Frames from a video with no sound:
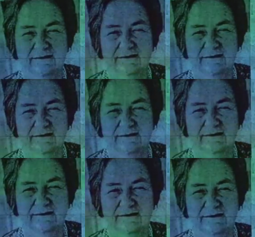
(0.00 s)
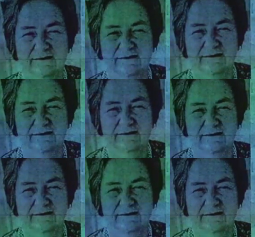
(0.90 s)
It was my mother, all right.
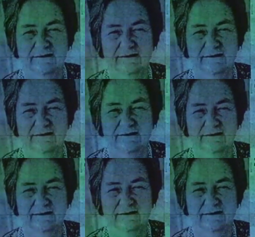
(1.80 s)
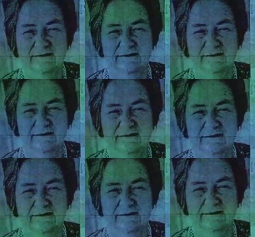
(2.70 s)
She was dressed in the
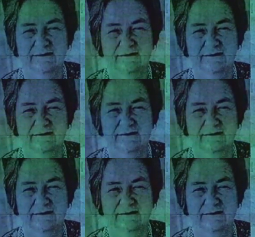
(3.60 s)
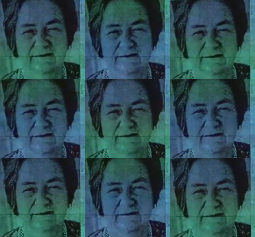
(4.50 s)
kaftan she was rather fond of
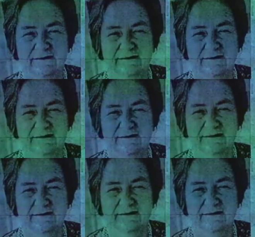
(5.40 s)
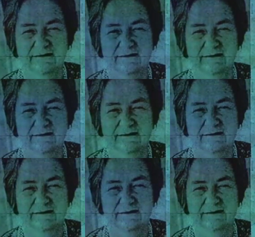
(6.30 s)
wearing in those days.
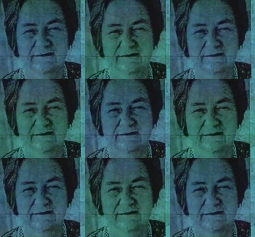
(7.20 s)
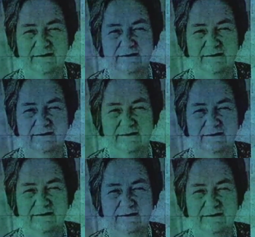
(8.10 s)
Then this, the
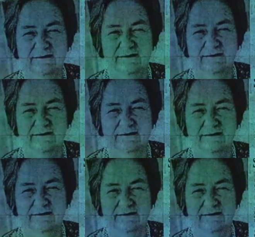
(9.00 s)
first paragraph.